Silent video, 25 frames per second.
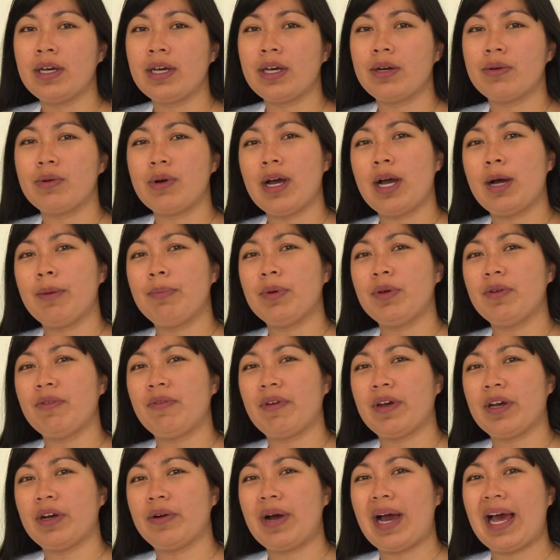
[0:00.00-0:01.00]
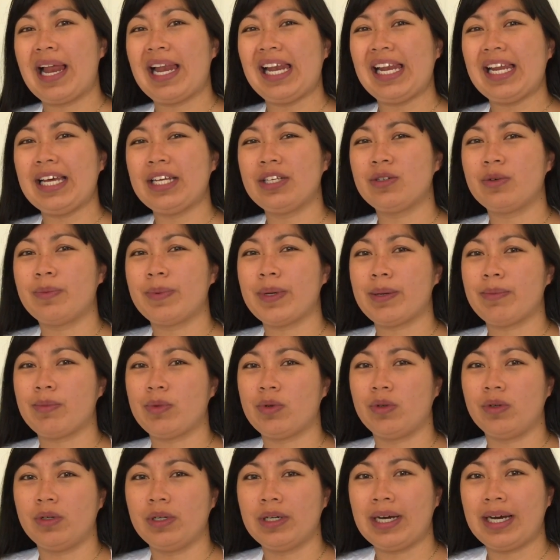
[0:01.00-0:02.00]
it will help you feel a little bit
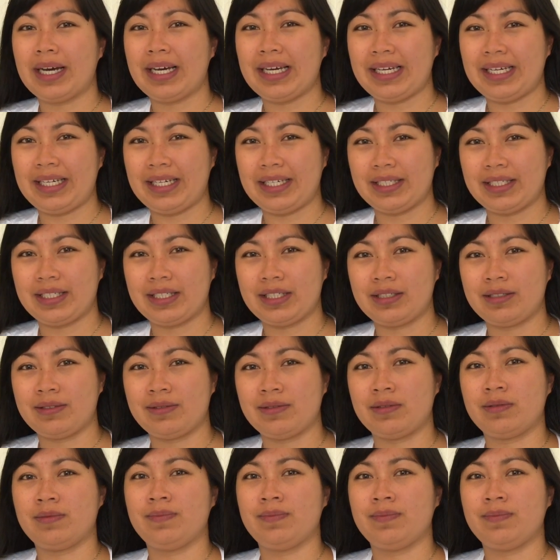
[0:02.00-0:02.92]
more at ease.